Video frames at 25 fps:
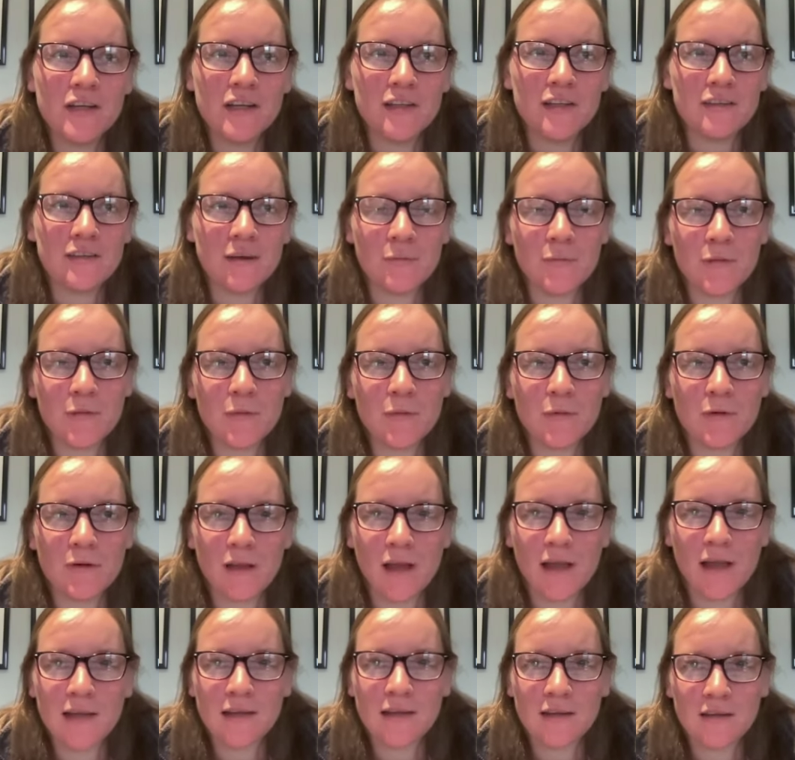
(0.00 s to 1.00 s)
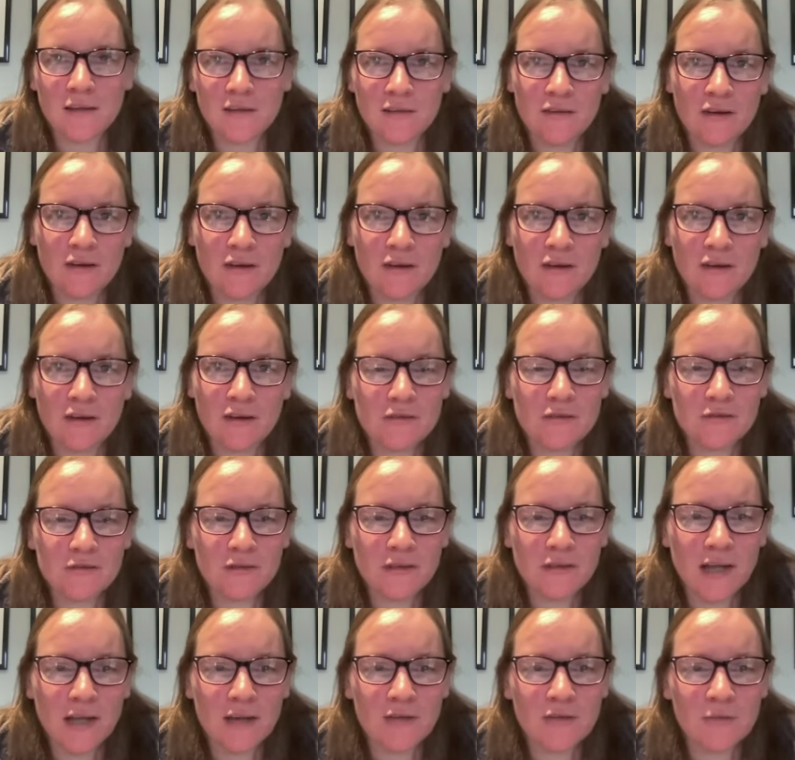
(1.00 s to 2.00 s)
Some people like
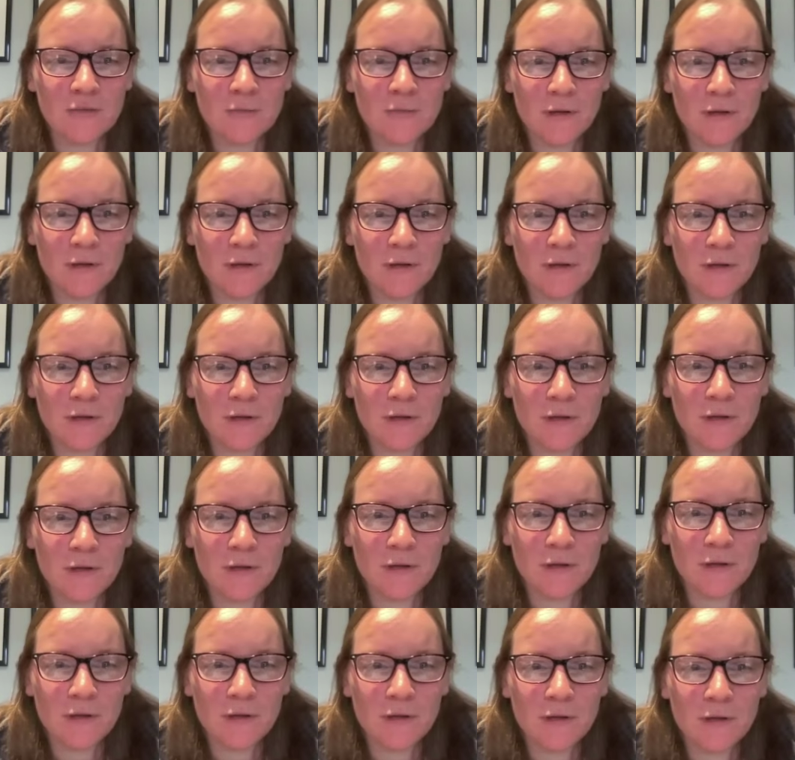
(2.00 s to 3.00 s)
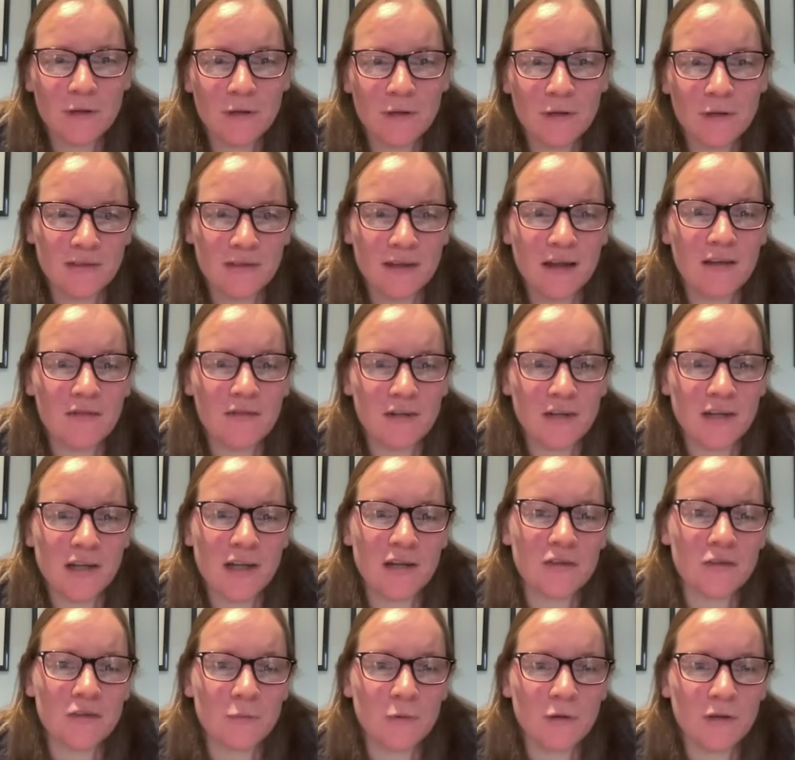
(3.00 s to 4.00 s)
external accountability, so they like to
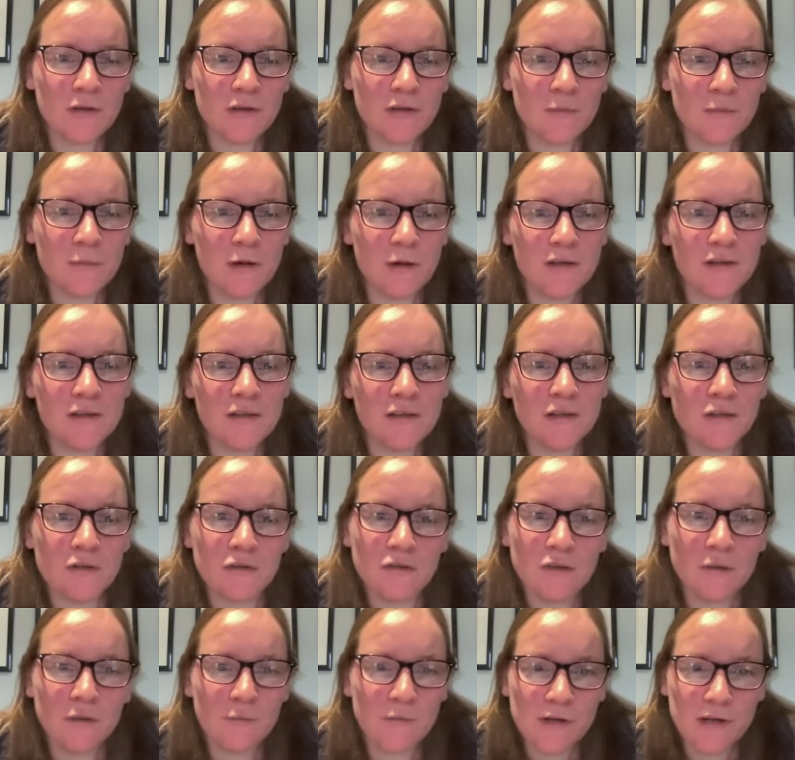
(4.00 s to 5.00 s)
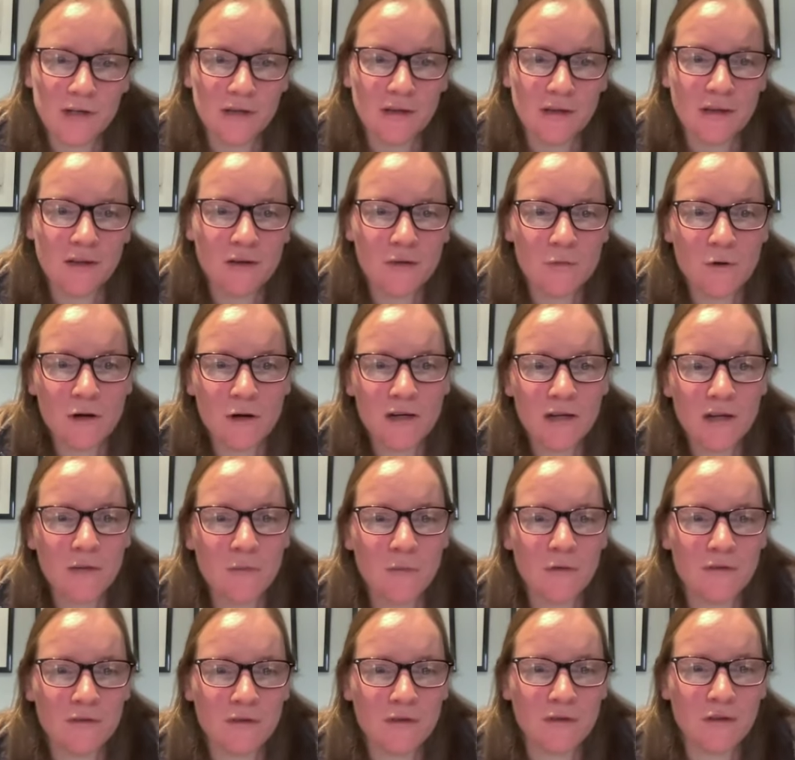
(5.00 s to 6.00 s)
have an accountability buddy or somebody that they're working with
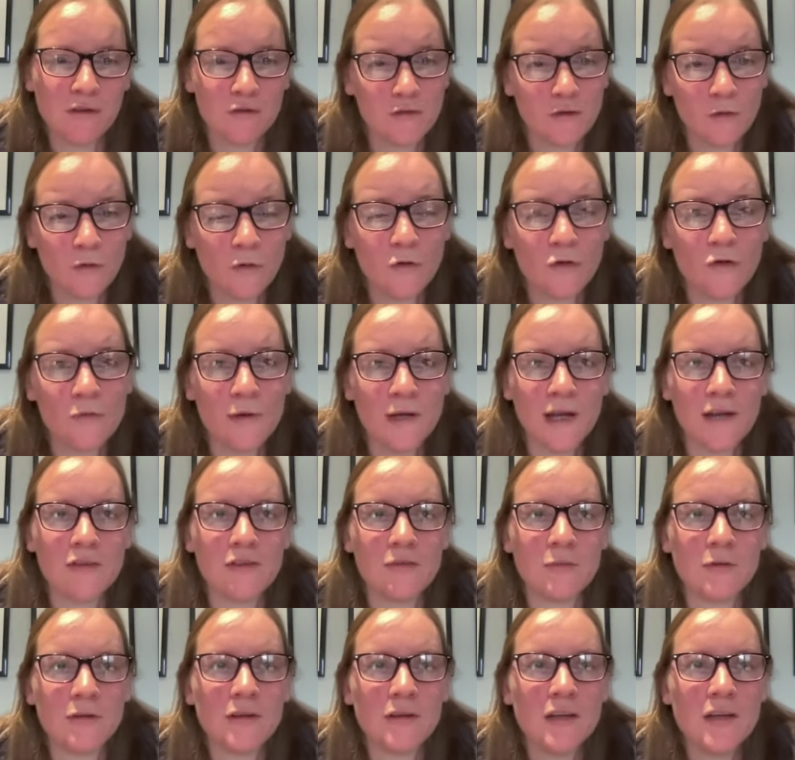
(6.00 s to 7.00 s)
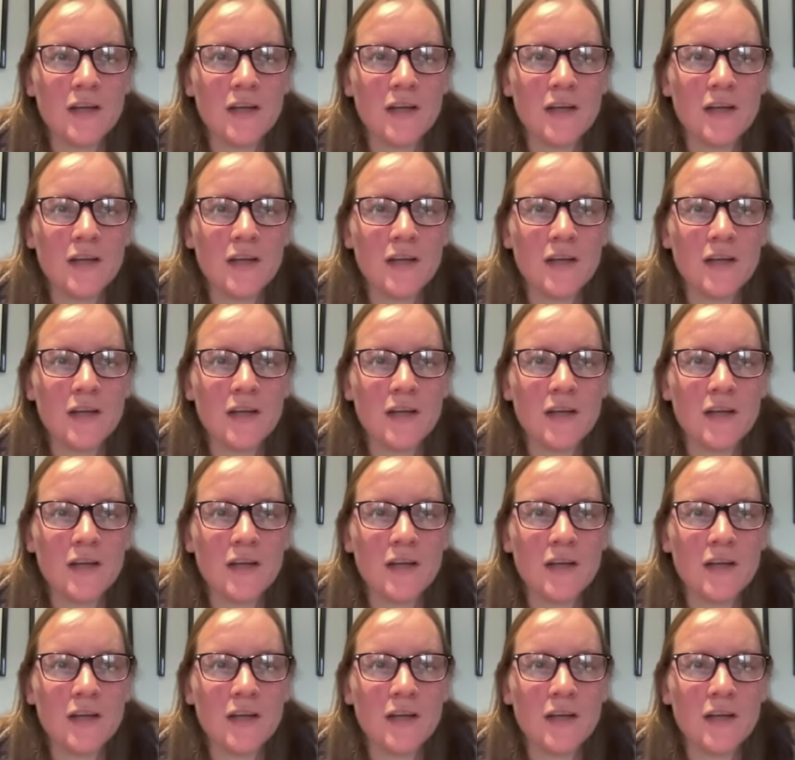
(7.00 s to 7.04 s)
to hold them accountable.